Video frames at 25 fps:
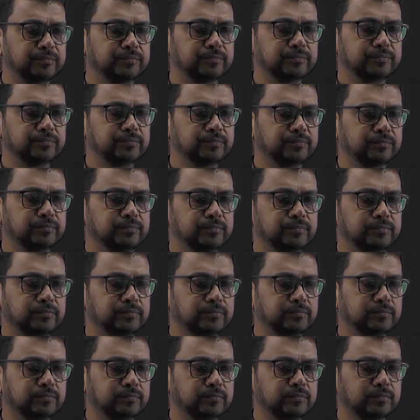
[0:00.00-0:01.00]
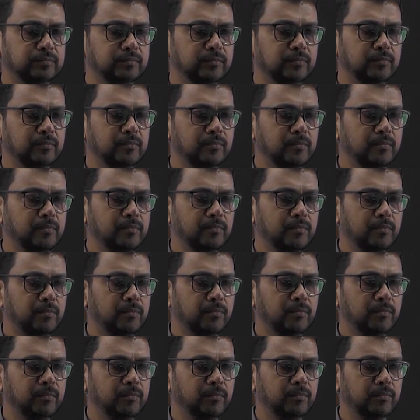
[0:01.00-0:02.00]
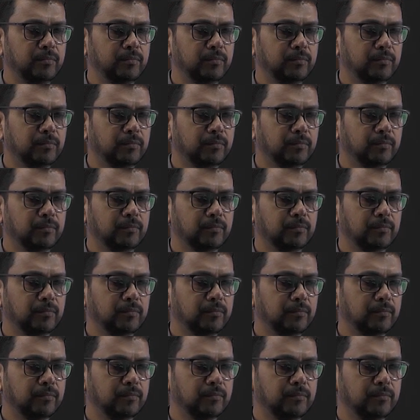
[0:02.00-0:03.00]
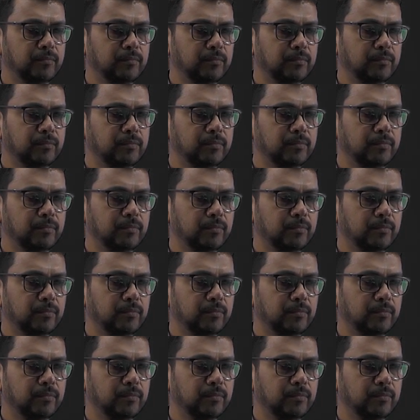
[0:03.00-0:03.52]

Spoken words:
[no speech]